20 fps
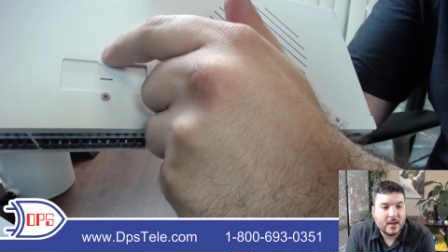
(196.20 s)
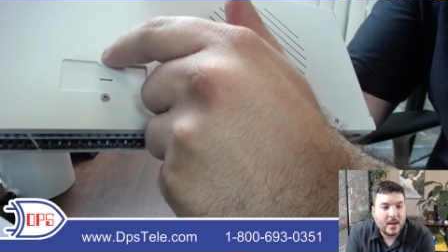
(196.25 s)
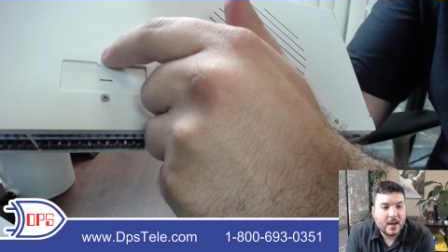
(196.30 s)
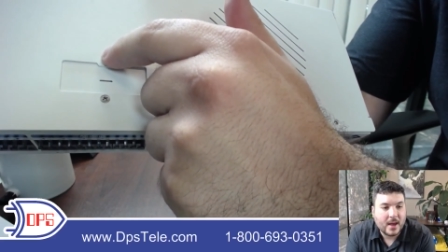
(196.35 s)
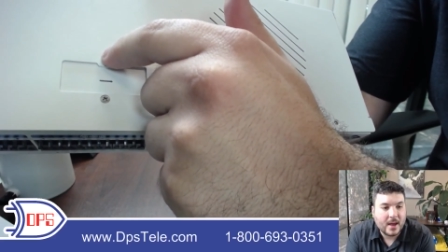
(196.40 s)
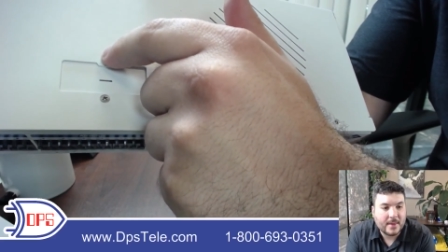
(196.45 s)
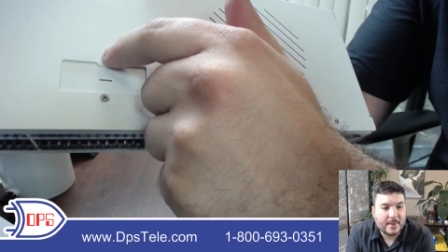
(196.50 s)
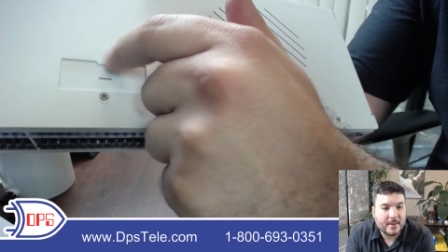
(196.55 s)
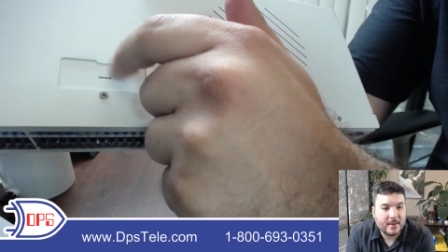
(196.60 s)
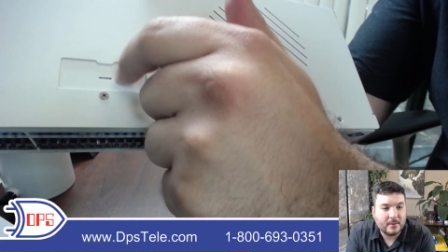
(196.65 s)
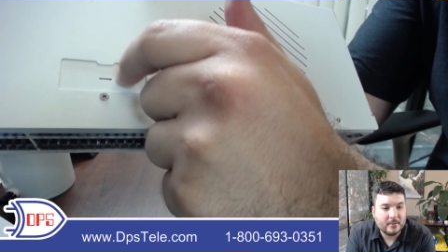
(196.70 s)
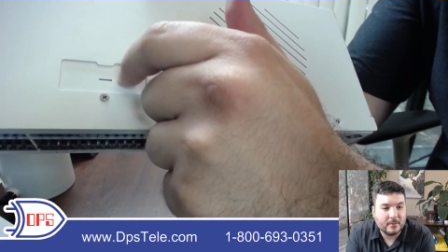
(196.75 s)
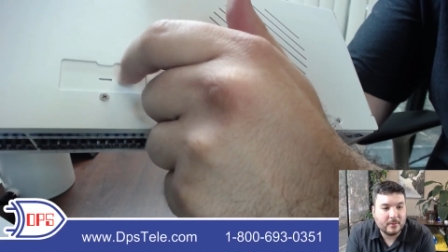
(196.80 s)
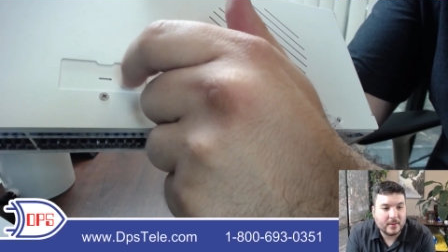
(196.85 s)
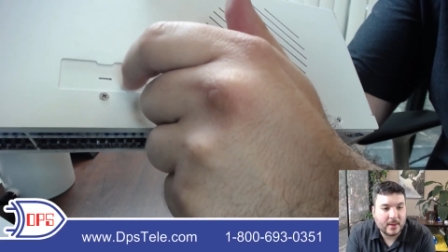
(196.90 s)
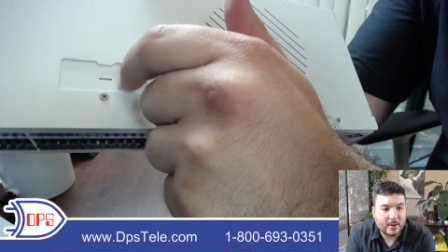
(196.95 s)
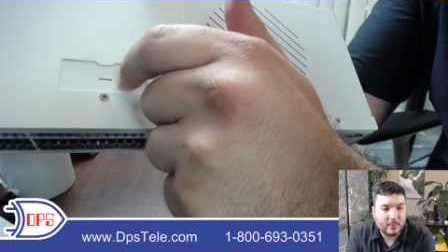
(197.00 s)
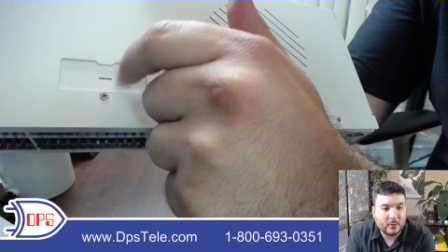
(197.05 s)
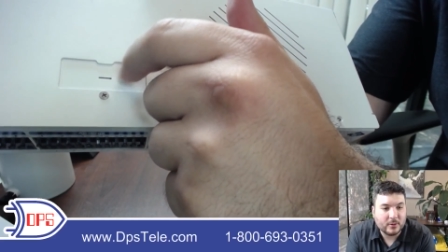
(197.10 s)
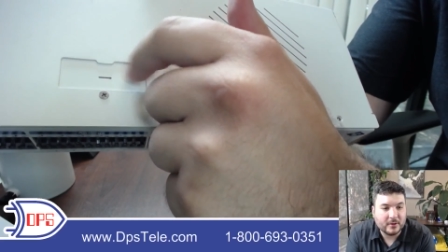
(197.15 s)
And then
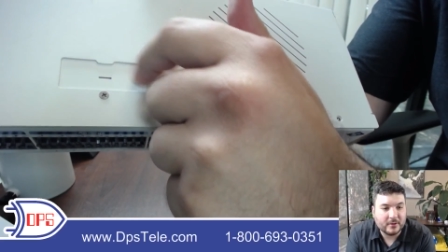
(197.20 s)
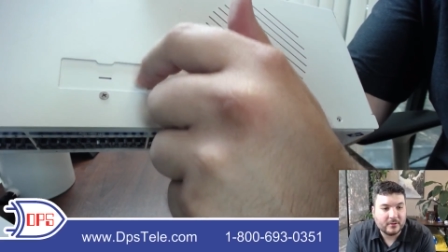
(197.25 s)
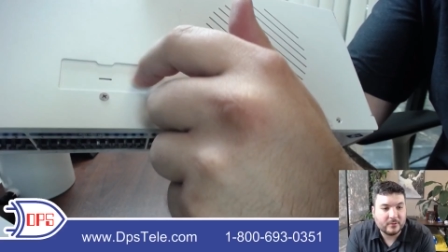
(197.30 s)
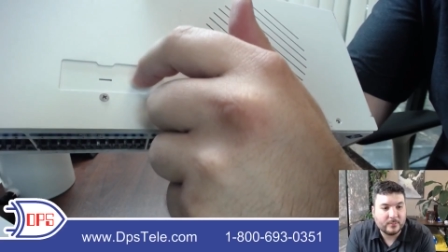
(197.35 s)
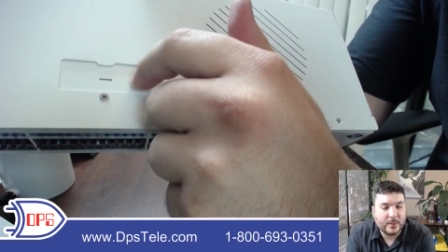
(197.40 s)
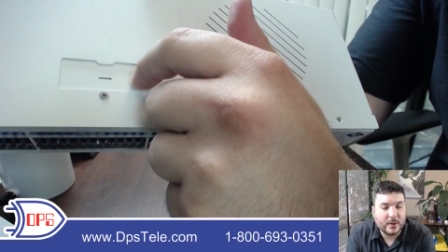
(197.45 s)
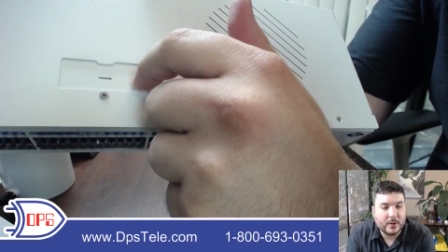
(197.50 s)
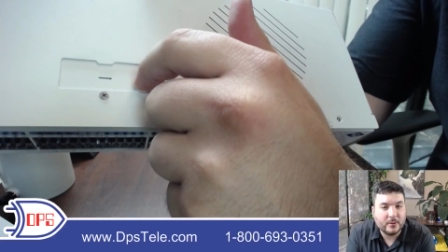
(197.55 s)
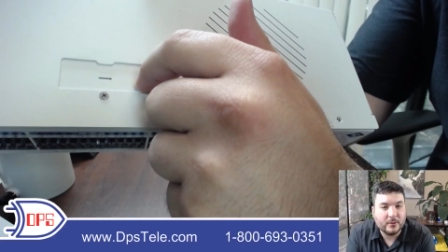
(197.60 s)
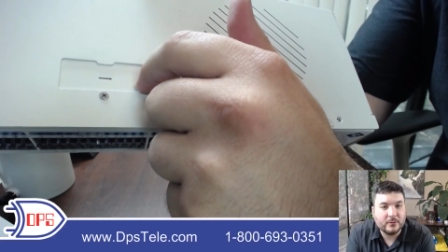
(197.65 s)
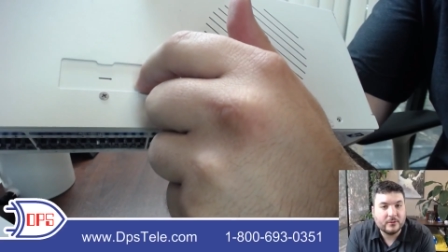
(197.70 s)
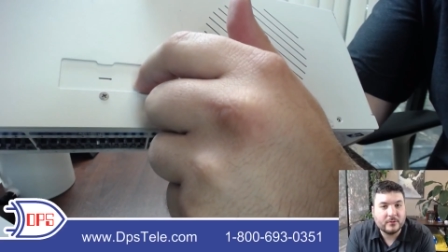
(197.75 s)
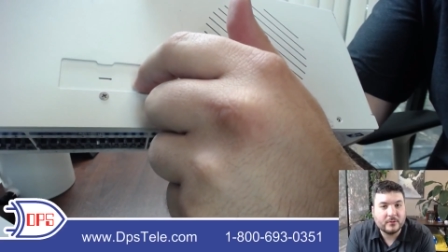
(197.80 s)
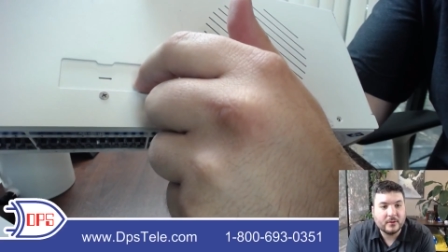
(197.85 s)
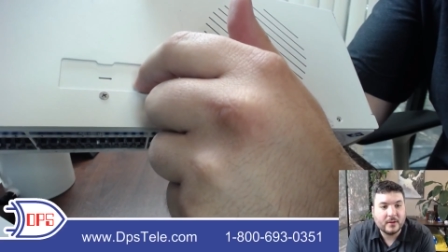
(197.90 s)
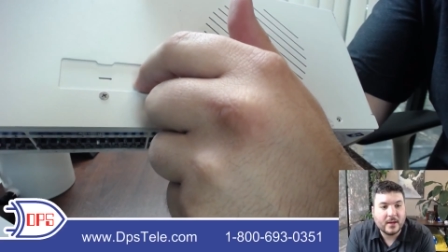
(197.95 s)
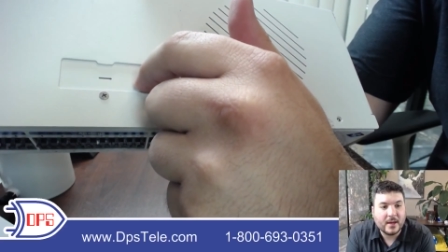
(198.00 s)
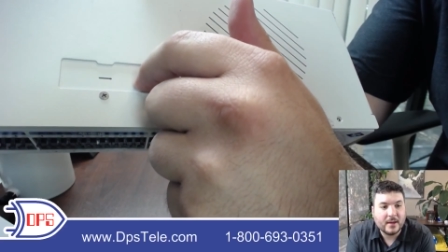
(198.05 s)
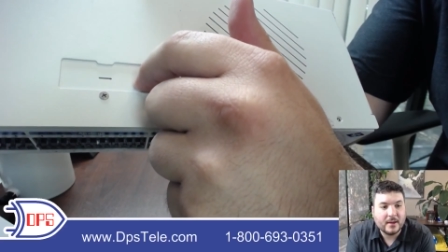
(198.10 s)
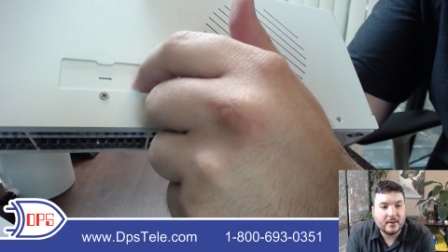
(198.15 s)
that will expose
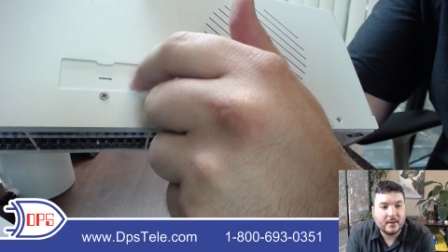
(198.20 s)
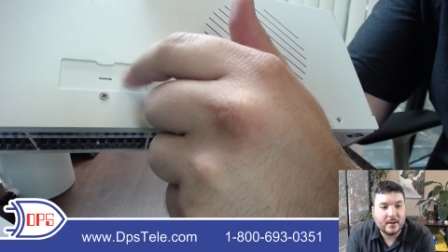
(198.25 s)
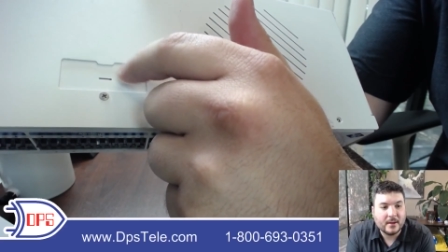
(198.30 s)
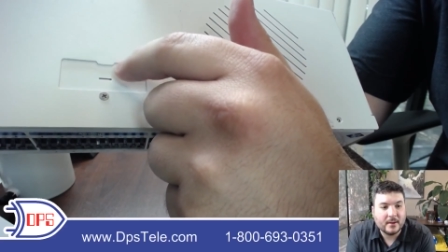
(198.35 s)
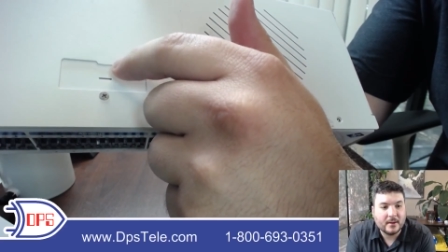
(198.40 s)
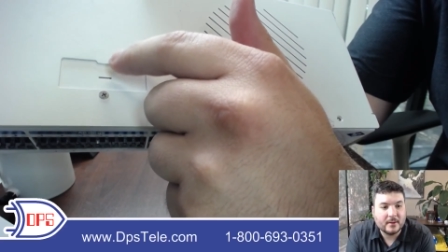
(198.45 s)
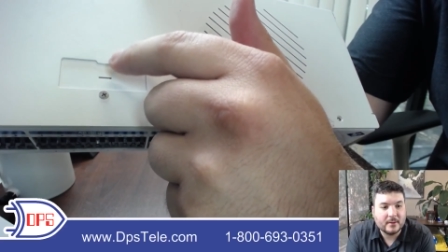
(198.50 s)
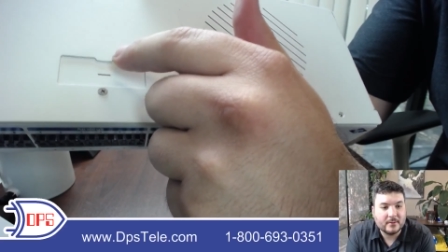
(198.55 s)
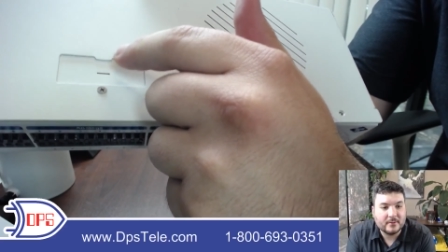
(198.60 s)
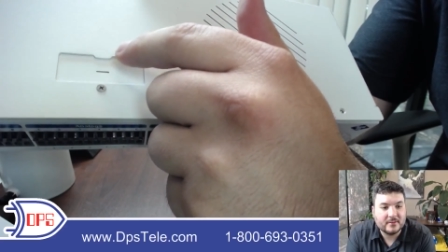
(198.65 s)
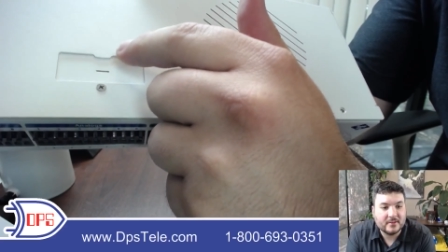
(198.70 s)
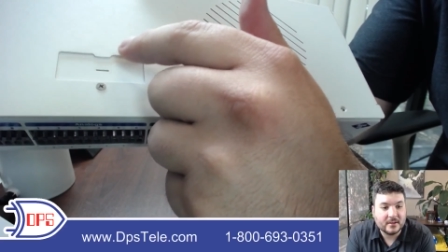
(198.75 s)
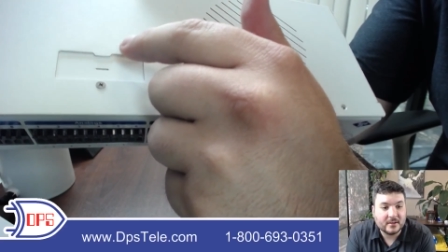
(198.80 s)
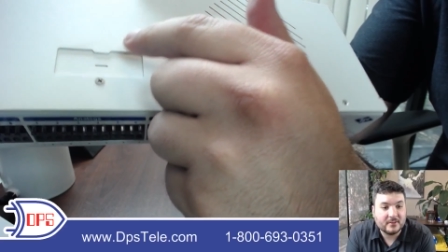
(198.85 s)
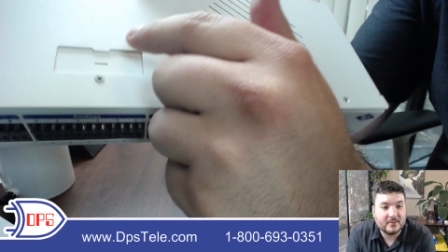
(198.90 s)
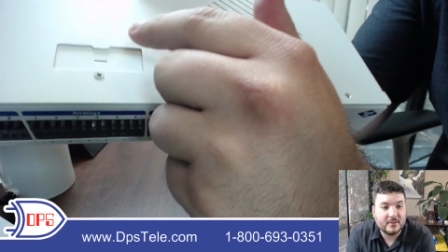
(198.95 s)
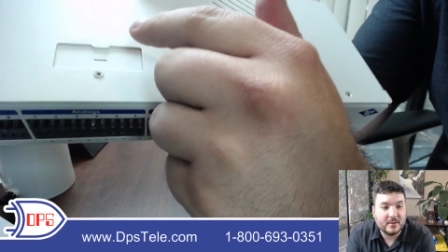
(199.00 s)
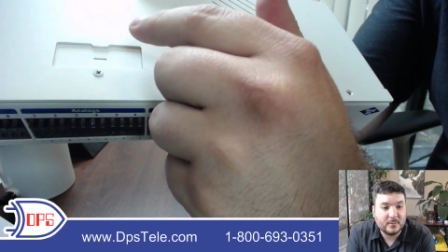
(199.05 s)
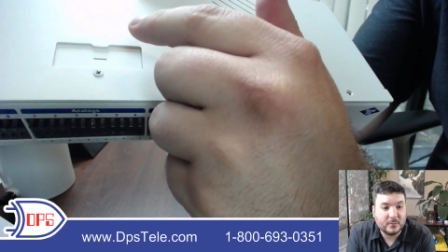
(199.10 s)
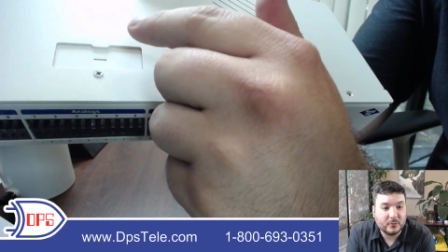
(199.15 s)
six
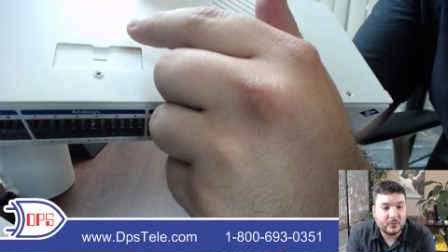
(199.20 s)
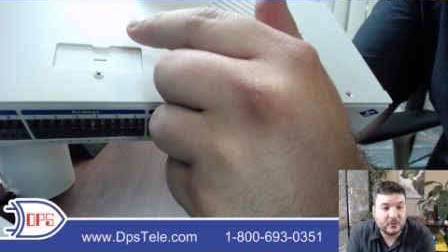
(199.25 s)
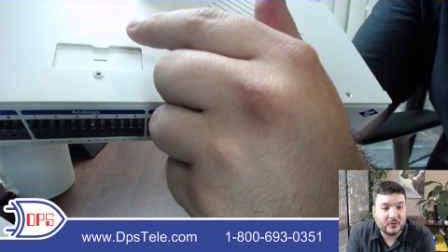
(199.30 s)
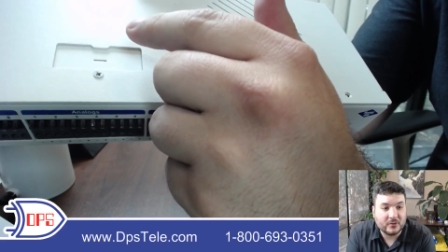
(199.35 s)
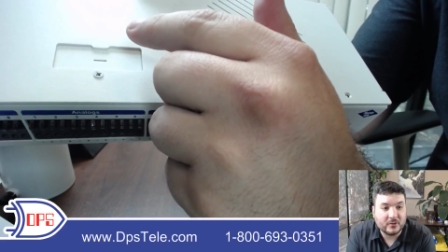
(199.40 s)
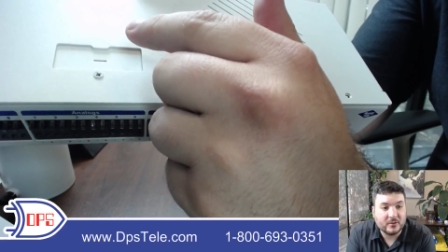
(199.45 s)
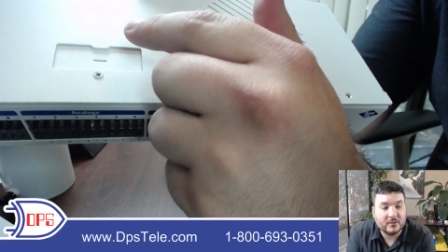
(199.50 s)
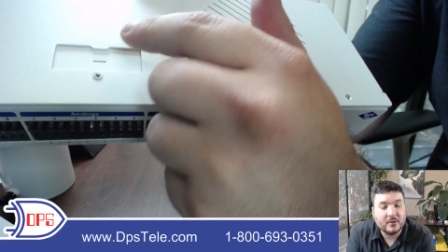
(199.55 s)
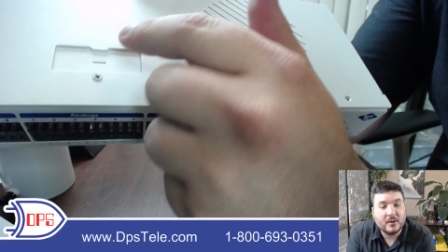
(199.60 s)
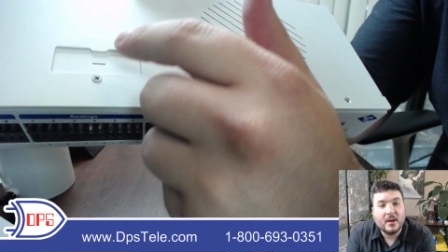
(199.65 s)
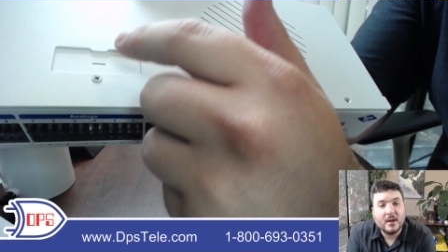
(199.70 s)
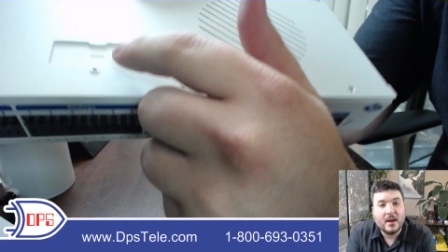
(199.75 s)
dip switches